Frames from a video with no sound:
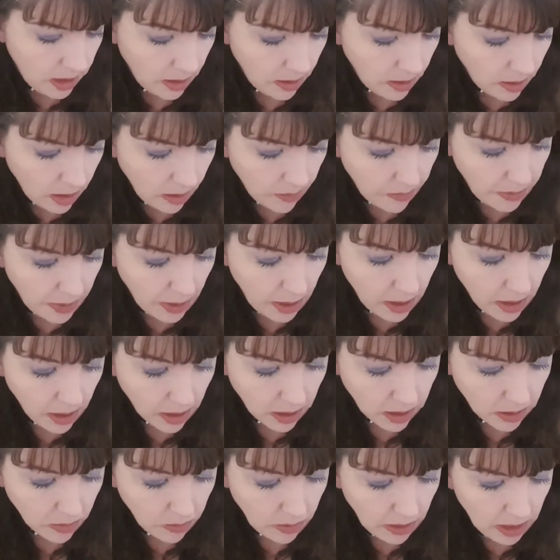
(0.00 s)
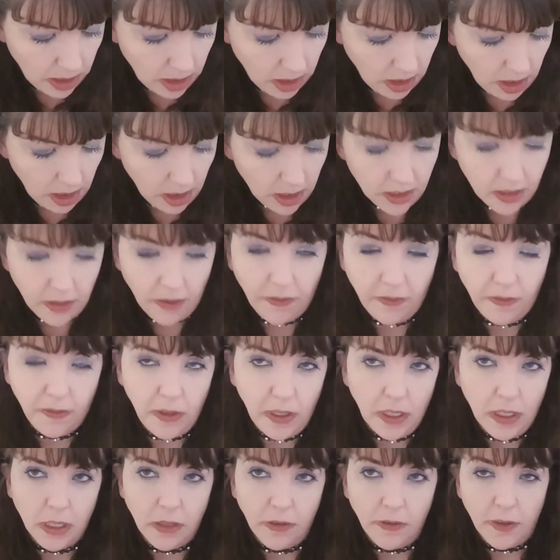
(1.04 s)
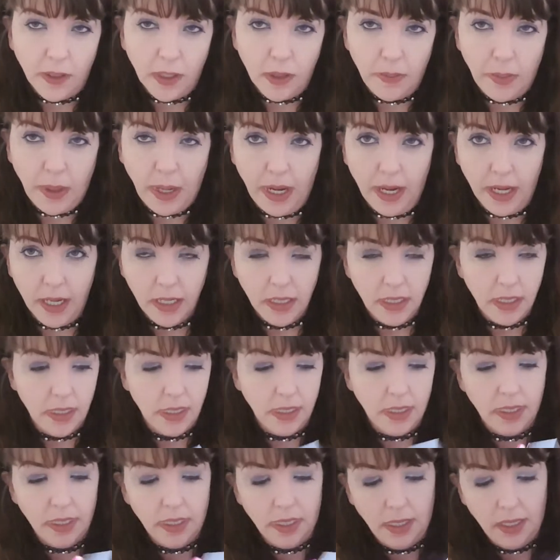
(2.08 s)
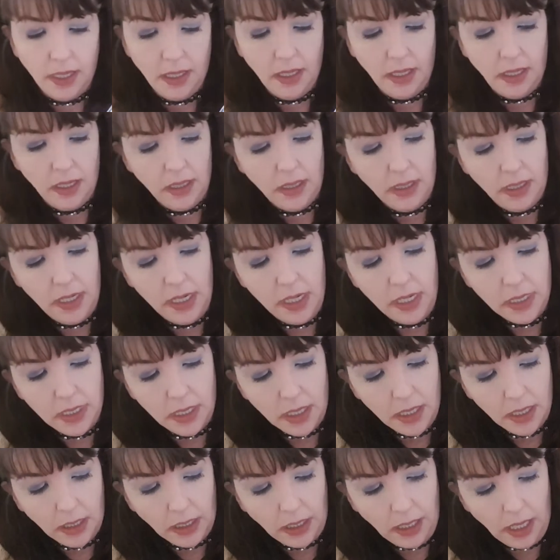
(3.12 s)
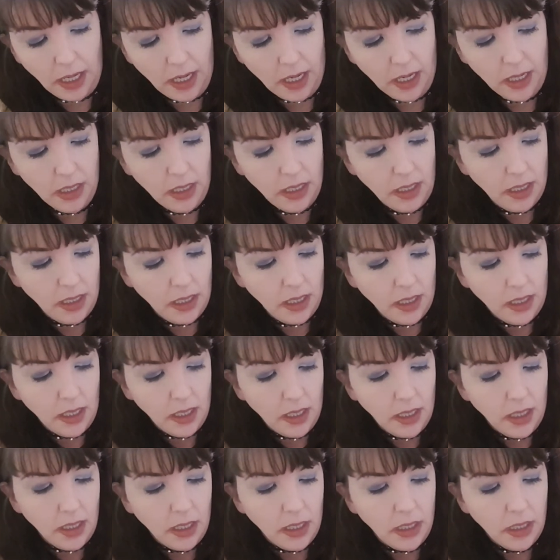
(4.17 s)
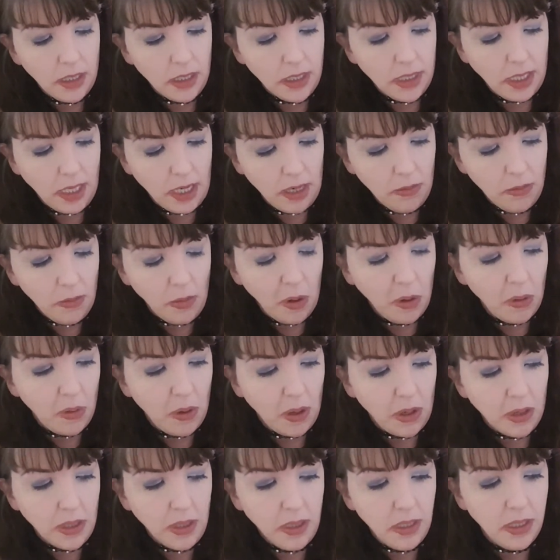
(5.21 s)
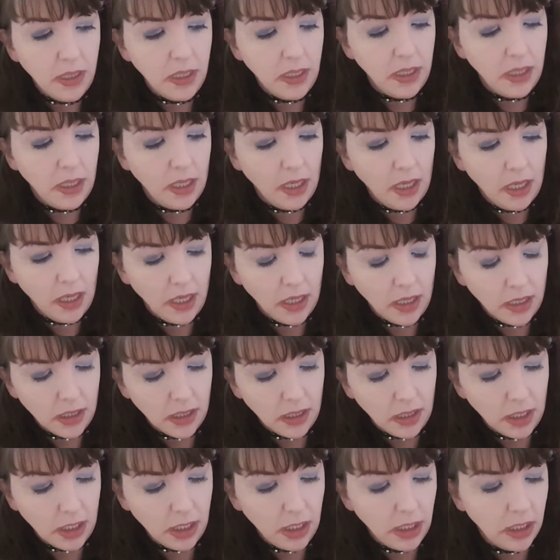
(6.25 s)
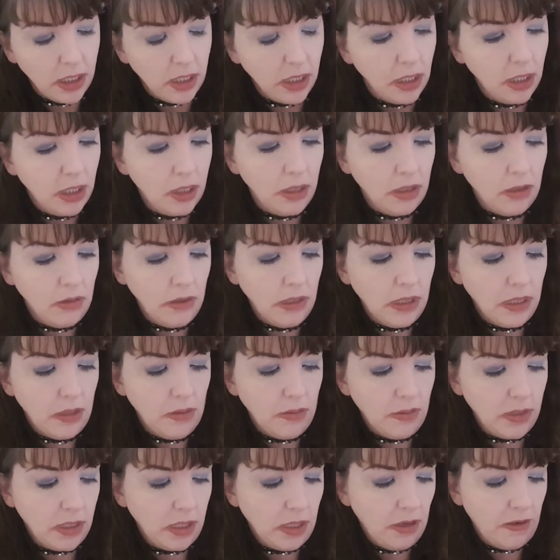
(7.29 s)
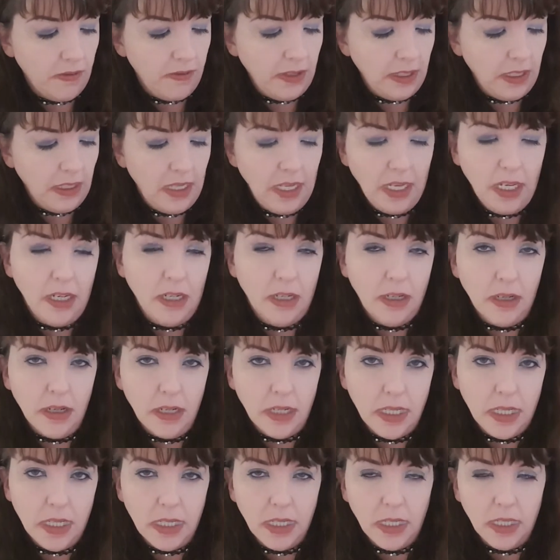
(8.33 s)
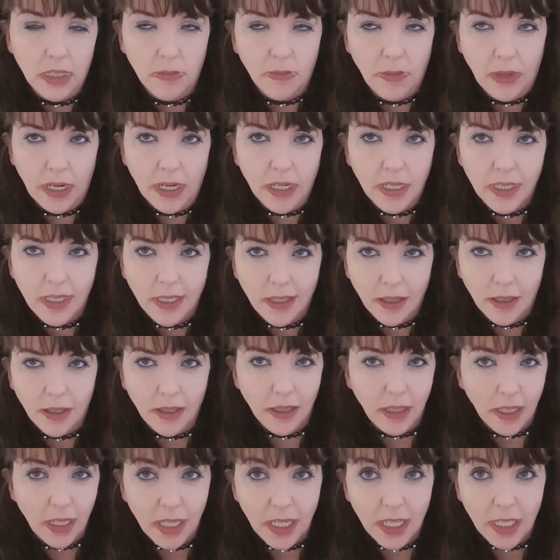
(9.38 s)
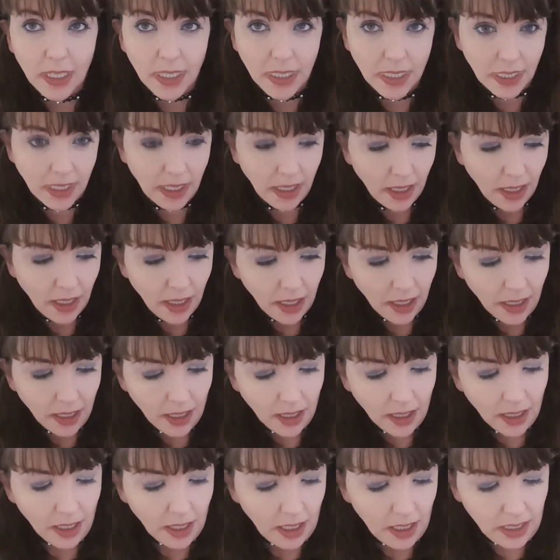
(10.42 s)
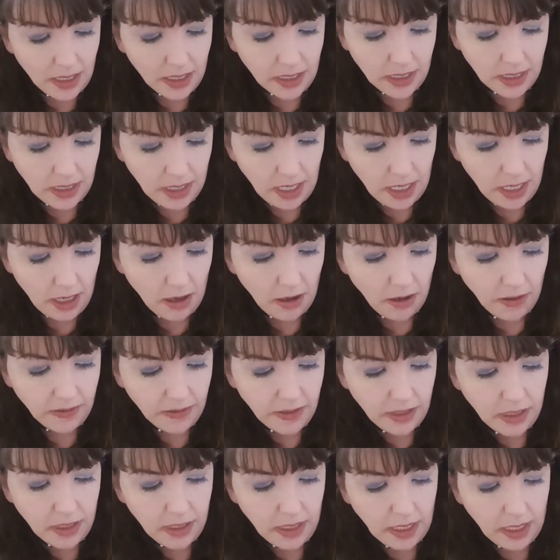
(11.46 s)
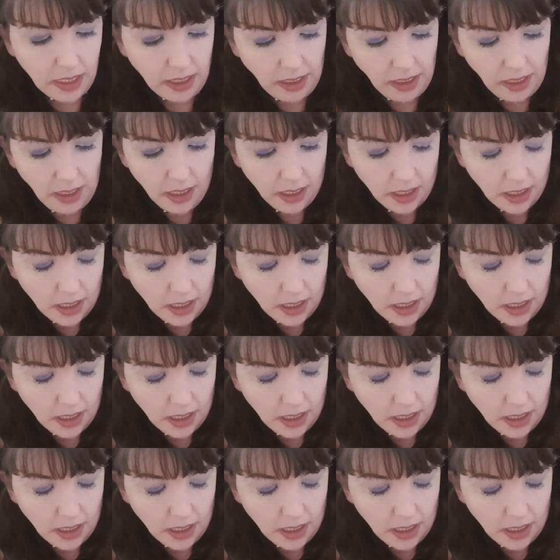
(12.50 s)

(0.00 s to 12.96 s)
other box which is filled full of pads, and these are again the same ones, so I'll just show you them. Sorry if you can hear noises. It's my son, it's his day off today.